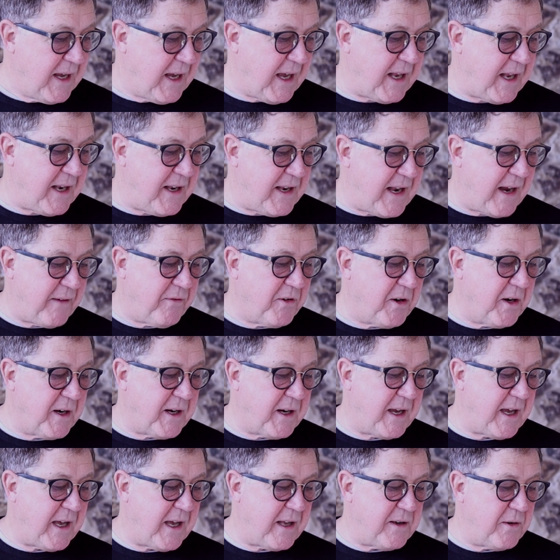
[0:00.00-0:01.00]
and never
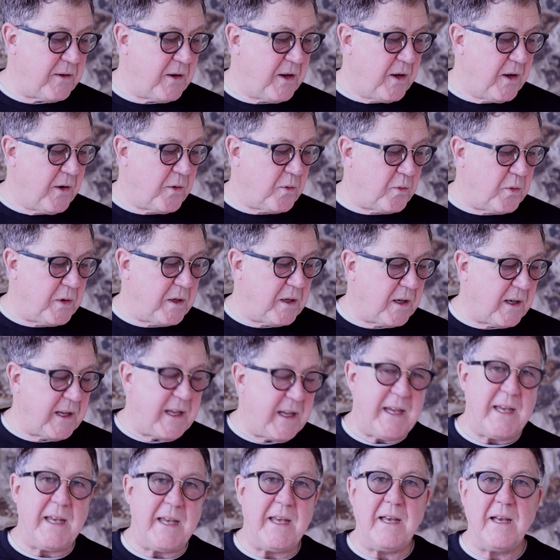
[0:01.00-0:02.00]
again will
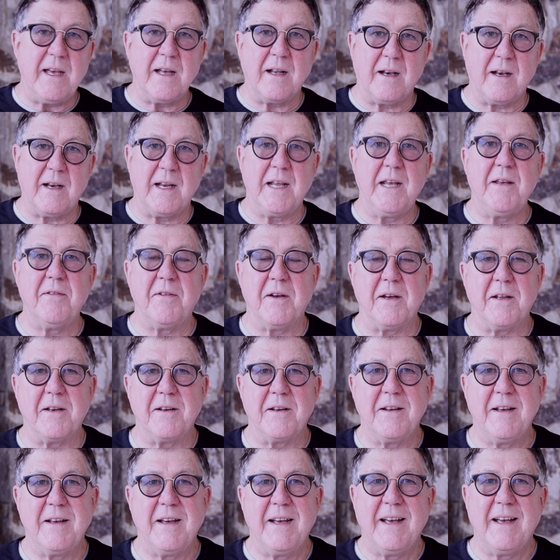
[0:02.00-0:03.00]
he leave it.
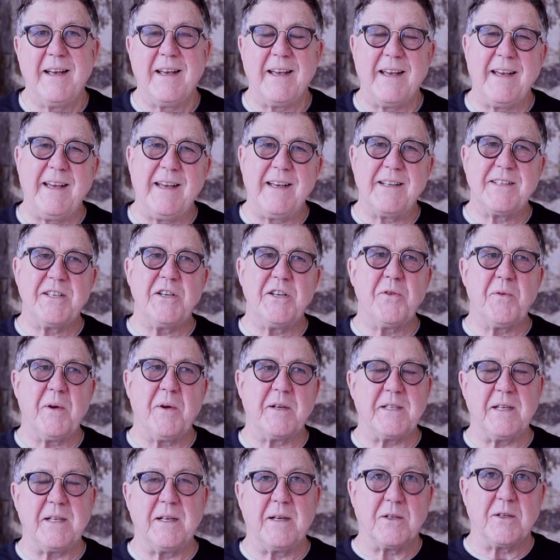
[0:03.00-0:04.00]
It's
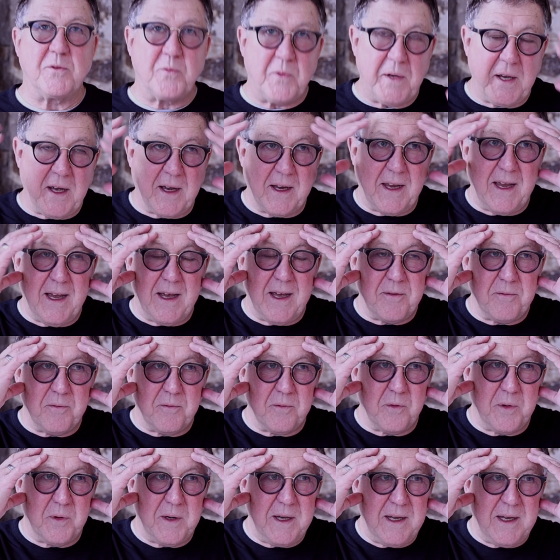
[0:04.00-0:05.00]
interesting because we,
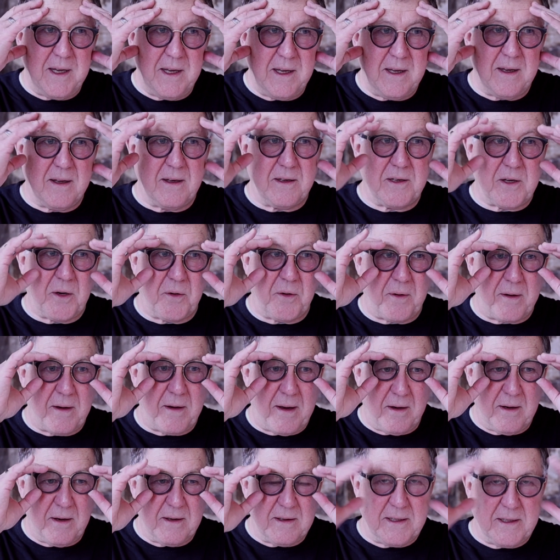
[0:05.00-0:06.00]
again, we don't
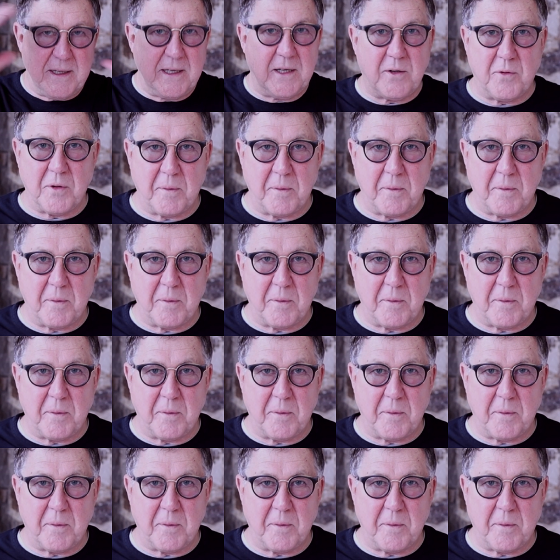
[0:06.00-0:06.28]
deal